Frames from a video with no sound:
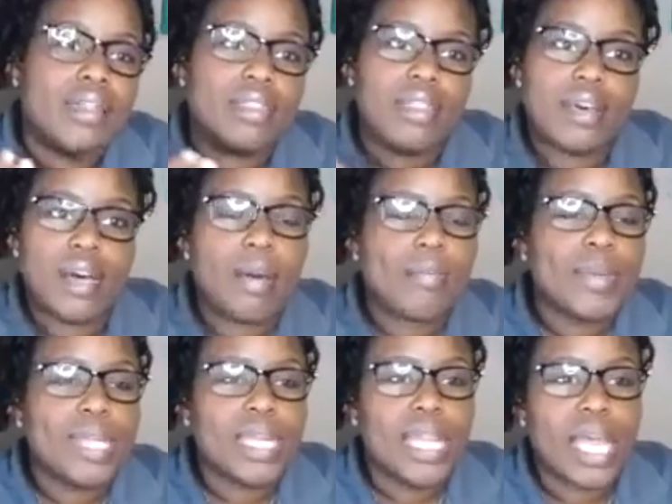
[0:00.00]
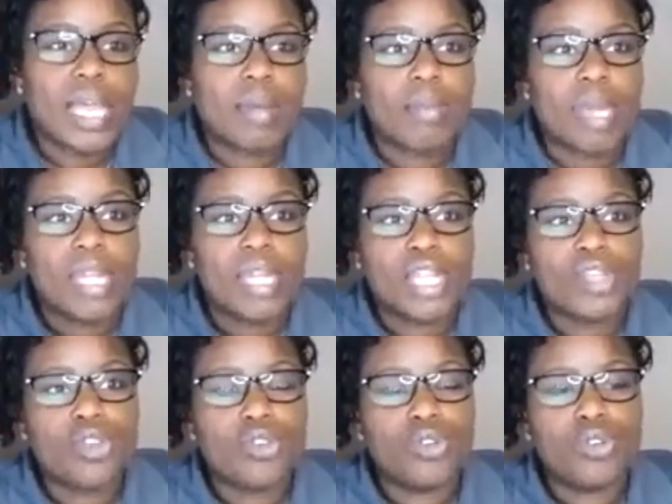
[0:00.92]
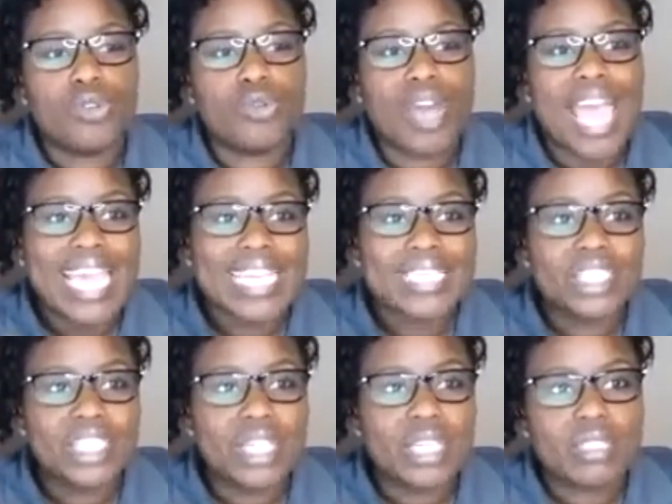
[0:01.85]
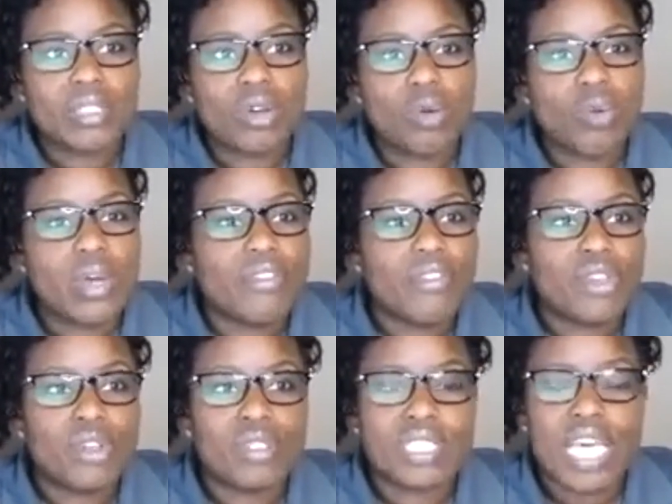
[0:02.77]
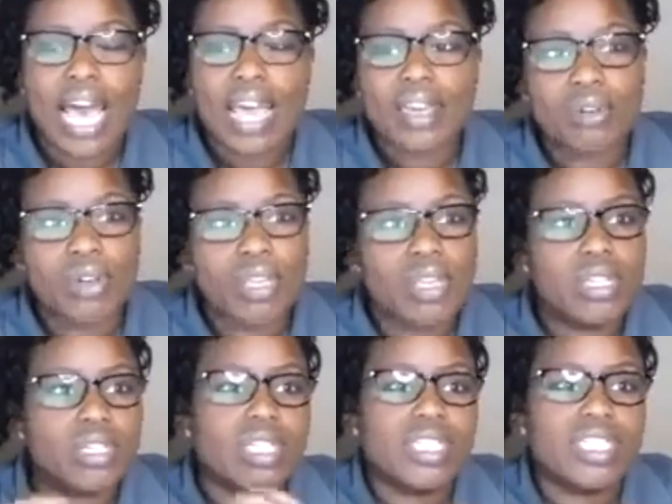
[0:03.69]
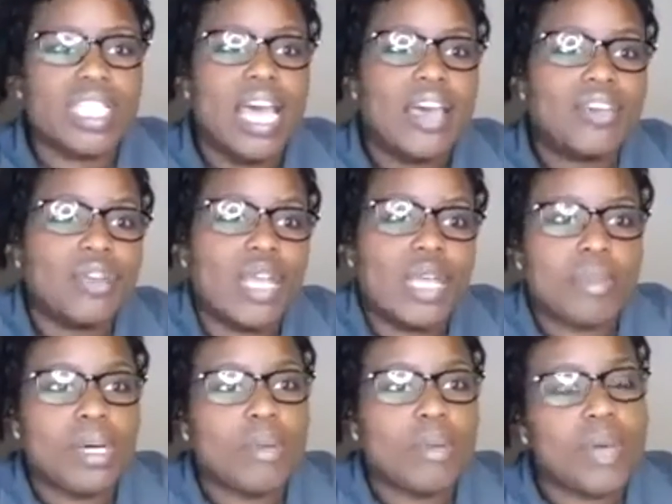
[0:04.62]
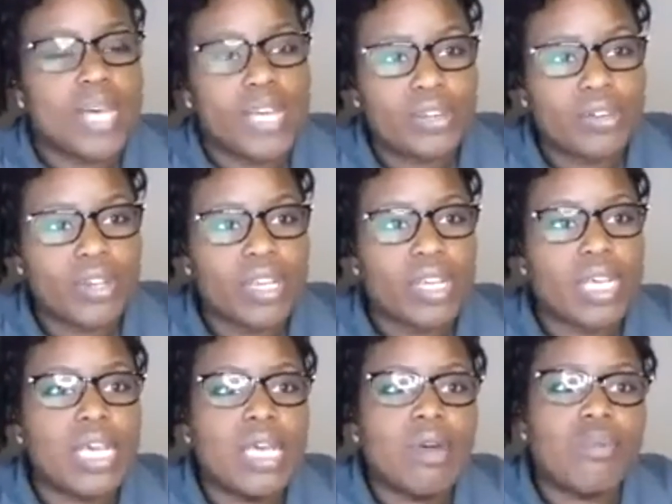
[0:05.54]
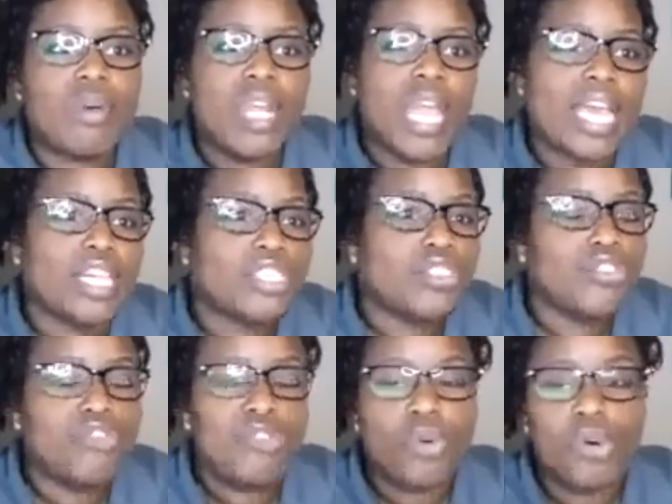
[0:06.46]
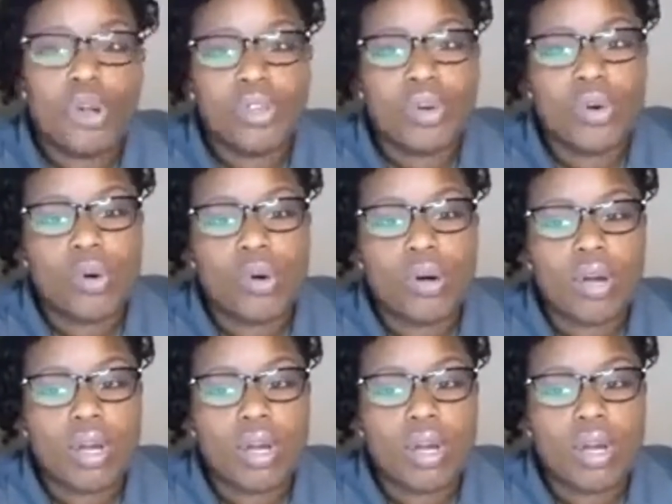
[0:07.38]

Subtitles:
company name, and then you do agent or whatever your title is and sign your name up under it. When they ask you for your